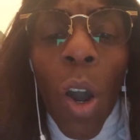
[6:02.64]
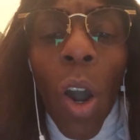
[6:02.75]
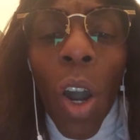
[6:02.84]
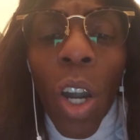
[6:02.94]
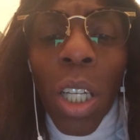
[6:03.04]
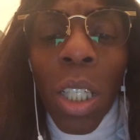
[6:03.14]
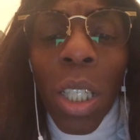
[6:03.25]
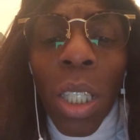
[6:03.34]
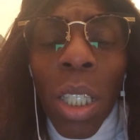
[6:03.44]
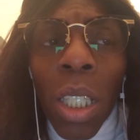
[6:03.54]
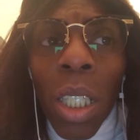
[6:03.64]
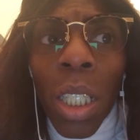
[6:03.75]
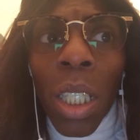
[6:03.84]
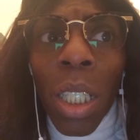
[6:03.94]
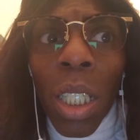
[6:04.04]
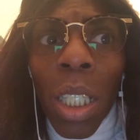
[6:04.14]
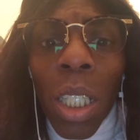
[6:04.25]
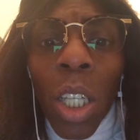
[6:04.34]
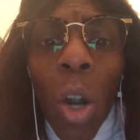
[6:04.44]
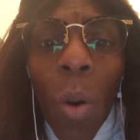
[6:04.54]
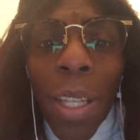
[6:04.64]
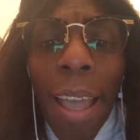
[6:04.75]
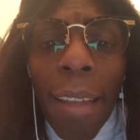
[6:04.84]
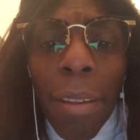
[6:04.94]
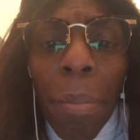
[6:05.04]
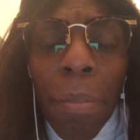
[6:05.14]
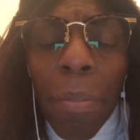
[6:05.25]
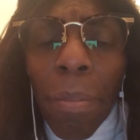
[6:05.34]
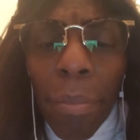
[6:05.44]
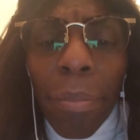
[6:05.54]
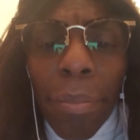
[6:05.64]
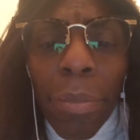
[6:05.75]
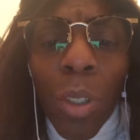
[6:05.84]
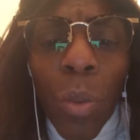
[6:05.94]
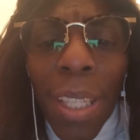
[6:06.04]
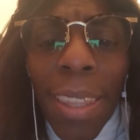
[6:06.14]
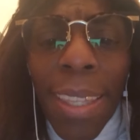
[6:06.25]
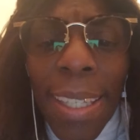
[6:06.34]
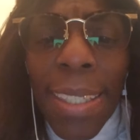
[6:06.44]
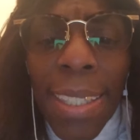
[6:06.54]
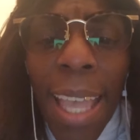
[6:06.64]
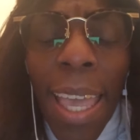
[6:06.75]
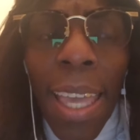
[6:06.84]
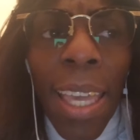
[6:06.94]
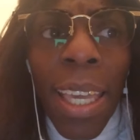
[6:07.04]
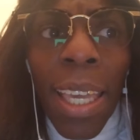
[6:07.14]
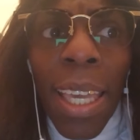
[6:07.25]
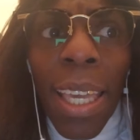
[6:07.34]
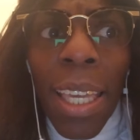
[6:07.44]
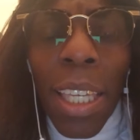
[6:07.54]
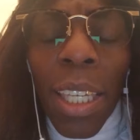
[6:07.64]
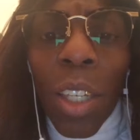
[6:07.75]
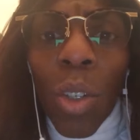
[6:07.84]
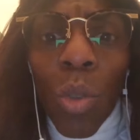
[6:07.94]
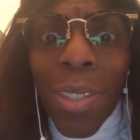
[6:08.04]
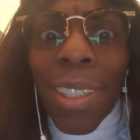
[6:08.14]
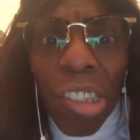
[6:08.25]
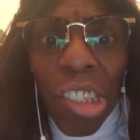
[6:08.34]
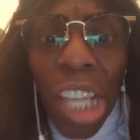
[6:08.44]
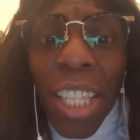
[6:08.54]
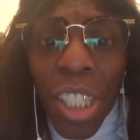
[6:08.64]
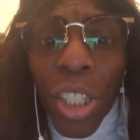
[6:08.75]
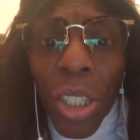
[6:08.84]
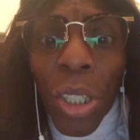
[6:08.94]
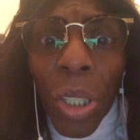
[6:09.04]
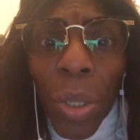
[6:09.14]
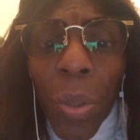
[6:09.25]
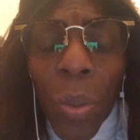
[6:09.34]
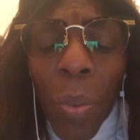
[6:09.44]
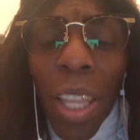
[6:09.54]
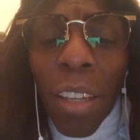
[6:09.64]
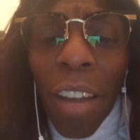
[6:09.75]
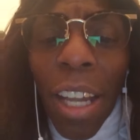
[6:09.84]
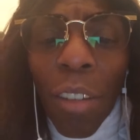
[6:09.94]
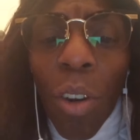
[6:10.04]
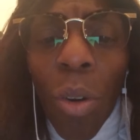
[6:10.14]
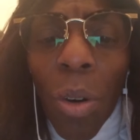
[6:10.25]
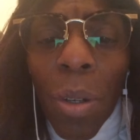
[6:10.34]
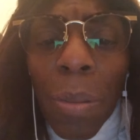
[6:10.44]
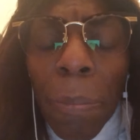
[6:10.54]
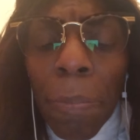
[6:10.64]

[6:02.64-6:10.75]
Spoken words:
are going down to doing the things that you suggest to do, whether right or wrong,